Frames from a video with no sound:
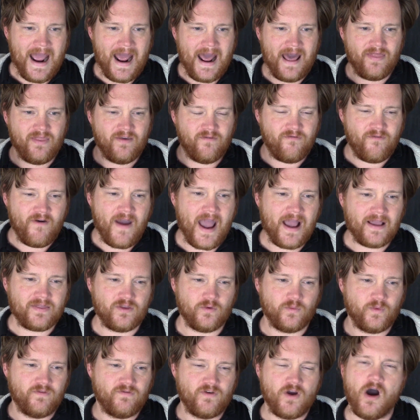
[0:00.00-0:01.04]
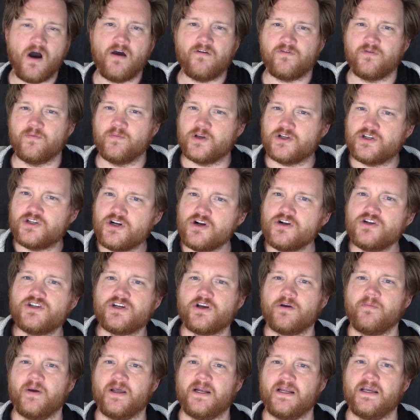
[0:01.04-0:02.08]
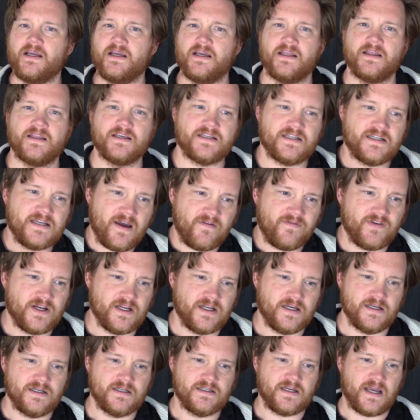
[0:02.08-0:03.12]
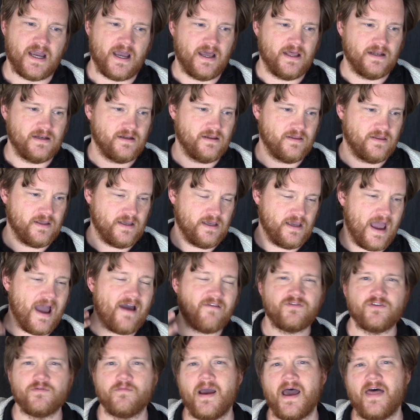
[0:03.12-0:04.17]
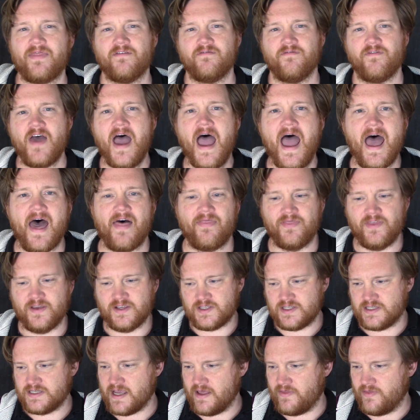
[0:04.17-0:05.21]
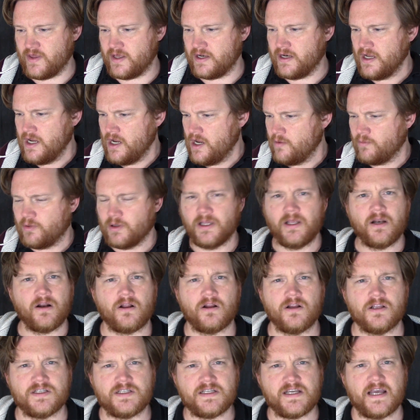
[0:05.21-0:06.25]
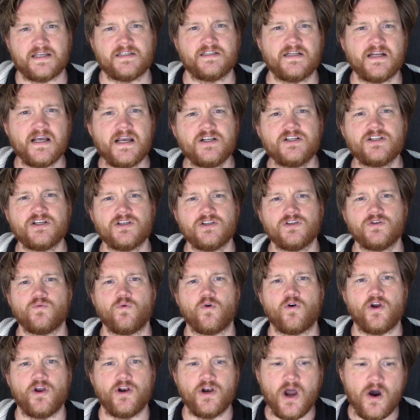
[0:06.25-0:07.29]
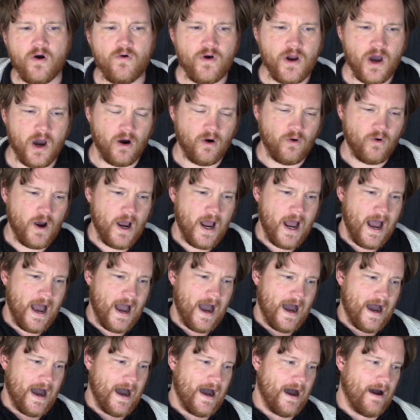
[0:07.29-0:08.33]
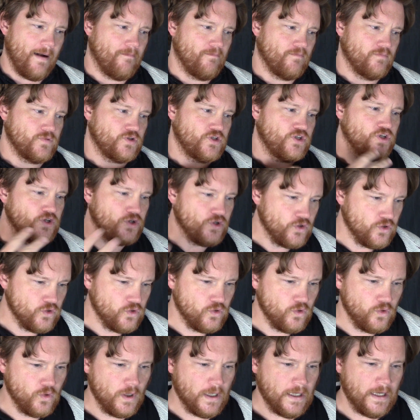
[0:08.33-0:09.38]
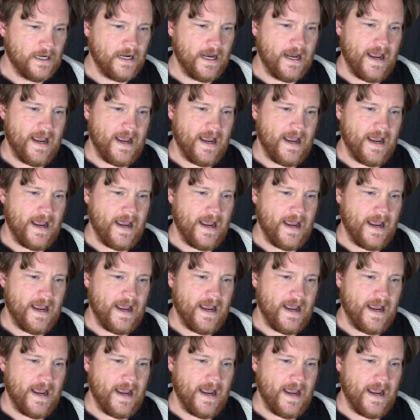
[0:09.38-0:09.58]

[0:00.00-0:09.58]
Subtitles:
And the fact that we've gone from the Church Committee in the 70s and the aftermath of that, that said that political assassinations were a no-no, to